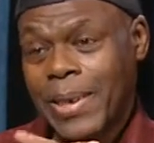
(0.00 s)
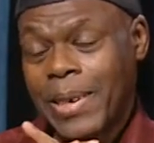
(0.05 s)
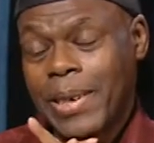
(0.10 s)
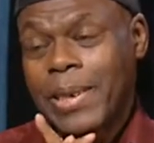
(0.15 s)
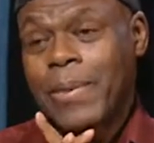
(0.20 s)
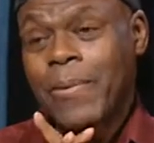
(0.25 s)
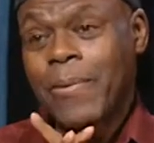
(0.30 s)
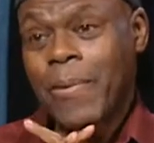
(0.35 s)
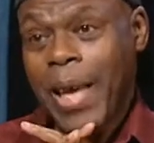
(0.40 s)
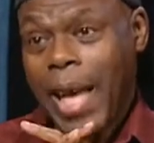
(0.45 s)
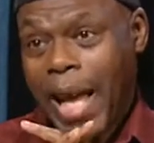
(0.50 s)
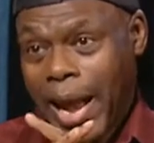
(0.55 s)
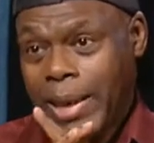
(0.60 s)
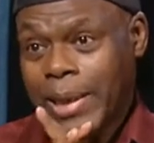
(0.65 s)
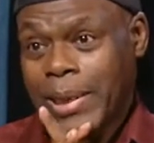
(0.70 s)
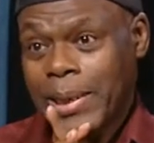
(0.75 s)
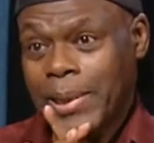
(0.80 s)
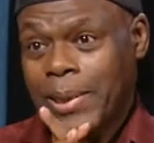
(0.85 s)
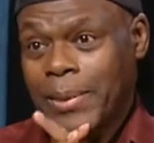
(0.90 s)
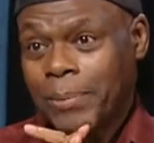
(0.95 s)
In
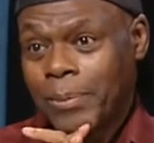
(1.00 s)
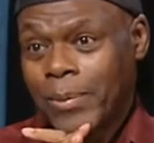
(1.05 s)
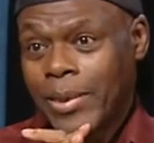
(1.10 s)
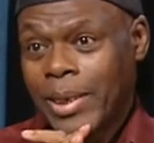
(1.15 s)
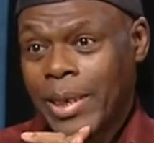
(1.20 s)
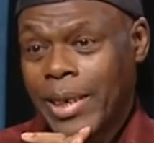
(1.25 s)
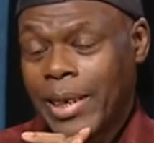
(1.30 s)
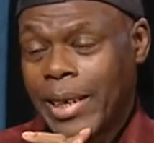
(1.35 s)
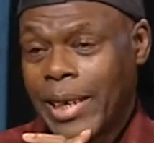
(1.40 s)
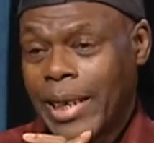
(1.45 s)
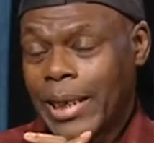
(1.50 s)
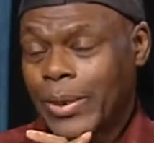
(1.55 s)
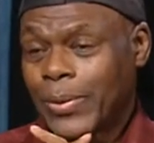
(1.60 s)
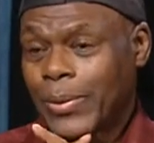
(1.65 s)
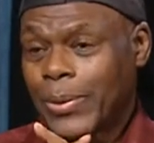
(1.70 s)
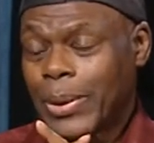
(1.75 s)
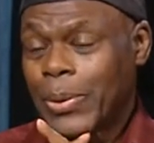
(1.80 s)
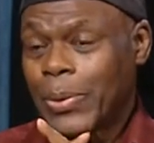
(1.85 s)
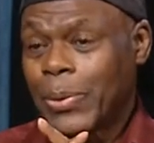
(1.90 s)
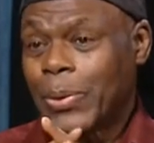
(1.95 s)
fact,
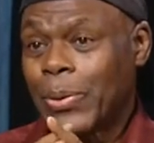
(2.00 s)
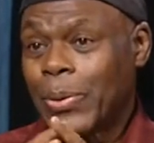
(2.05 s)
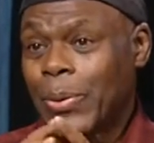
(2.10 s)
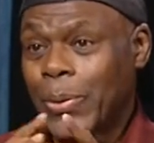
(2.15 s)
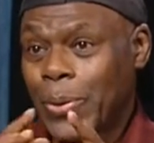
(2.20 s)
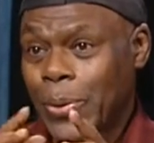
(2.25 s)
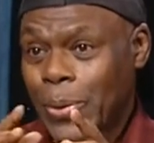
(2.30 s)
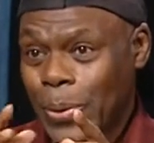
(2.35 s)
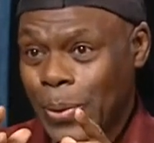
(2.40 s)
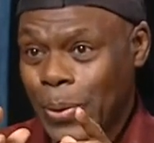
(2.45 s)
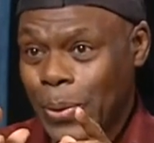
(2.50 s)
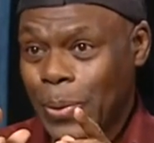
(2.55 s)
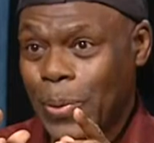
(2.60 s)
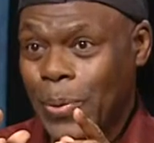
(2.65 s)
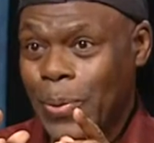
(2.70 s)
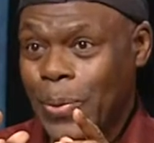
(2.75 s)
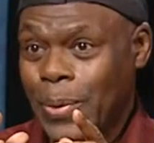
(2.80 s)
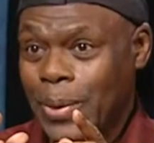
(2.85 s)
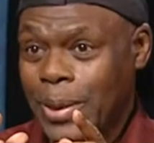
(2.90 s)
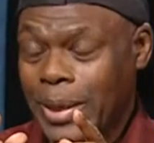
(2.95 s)
history will show
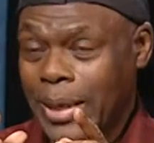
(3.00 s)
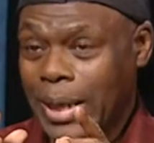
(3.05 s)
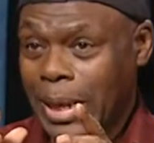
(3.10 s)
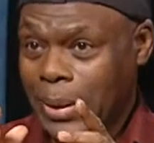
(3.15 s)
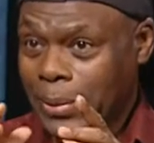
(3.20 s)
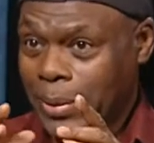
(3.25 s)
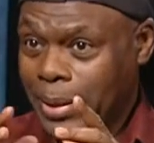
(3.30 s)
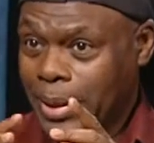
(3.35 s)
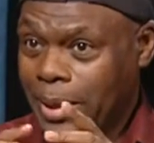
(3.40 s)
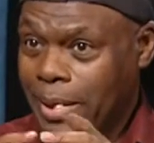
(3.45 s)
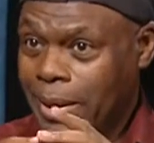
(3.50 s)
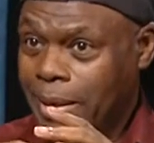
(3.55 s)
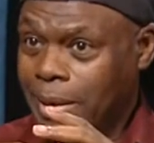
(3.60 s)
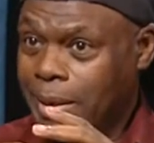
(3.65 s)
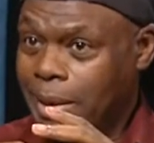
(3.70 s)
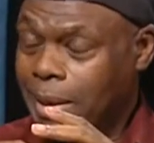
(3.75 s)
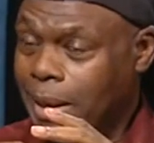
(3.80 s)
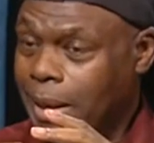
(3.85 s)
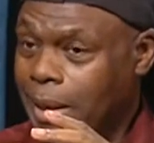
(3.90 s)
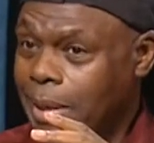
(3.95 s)
that actually
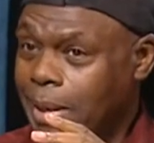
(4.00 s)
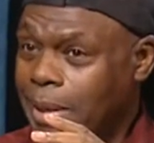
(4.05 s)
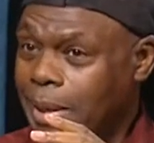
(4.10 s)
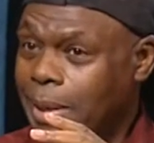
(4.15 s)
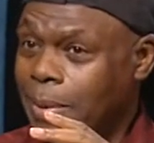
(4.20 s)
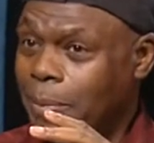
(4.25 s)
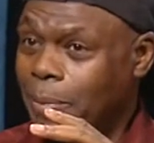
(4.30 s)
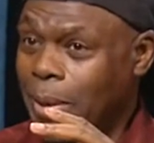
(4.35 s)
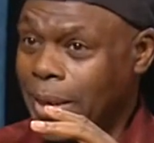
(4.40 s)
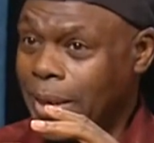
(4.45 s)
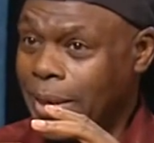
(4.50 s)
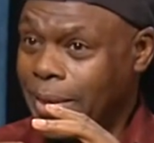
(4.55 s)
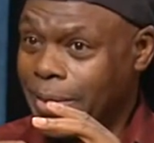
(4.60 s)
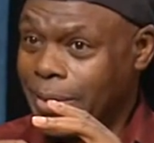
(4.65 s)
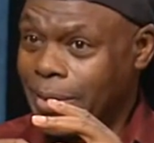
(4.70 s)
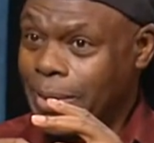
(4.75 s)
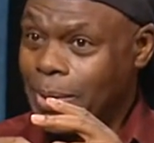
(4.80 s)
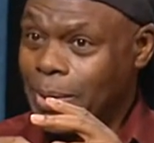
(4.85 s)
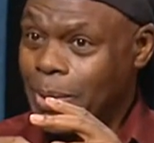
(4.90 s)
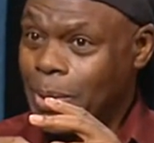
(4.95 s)
it gained
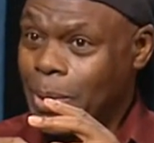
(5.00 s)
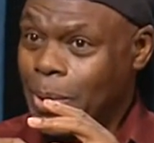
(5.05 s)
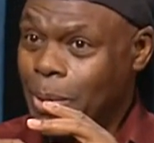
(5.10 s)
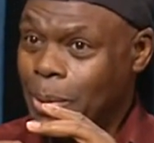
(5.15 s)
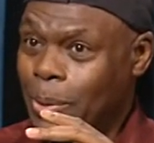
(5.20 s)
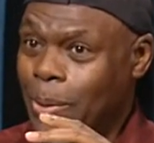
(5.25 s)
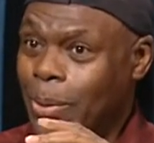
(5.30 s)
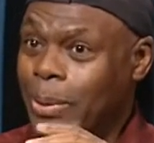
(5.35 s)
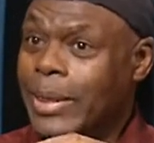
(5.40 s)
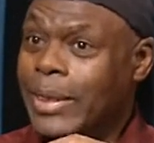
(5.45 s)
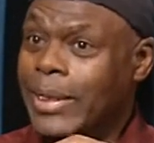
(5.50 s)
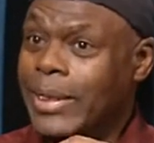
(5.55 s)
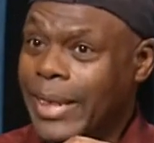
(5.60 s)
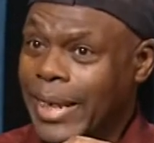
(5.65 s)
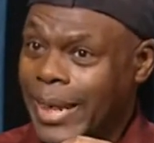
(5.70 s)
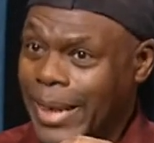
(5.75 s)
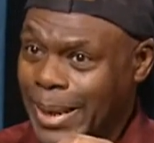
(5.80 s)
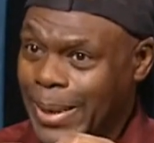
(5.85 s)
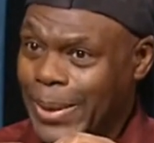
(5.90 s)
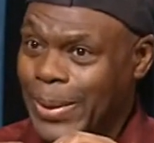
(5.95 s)
independence on the
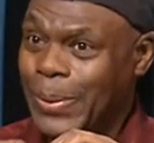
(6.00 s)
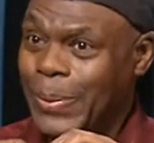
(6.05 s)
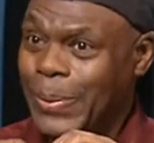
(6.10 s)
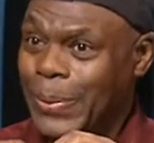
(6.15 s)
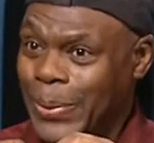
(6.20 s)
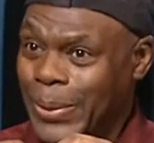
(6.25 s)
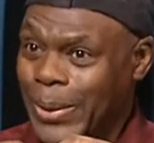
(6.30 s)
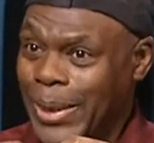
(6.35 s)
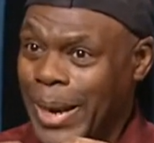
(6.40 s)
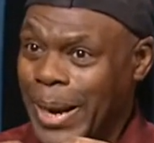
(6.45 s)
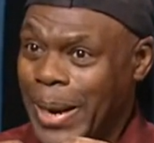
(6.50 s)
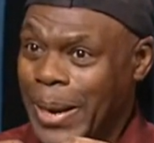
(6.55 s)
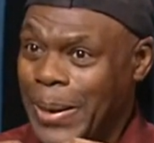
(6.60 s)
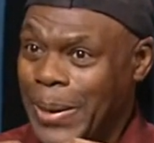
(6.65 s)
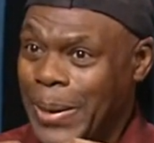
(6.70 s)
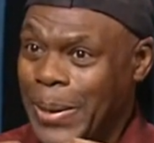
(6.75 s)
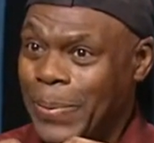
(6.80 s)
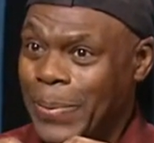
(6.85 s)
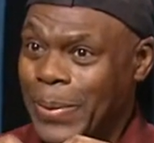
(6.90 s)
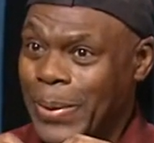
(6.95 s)
2nd of July,
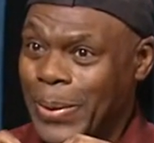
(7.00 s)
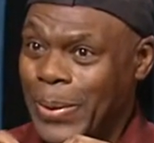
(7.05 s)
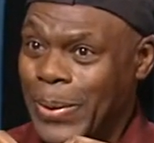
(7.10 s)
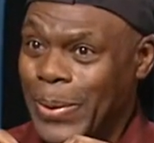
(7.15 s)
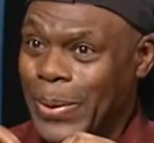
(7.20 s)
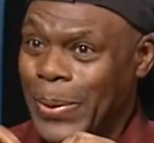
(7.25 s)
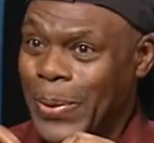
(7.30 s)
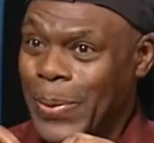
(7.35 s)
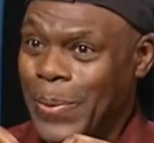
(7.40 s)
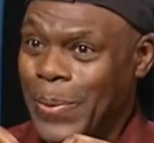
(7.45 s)
even though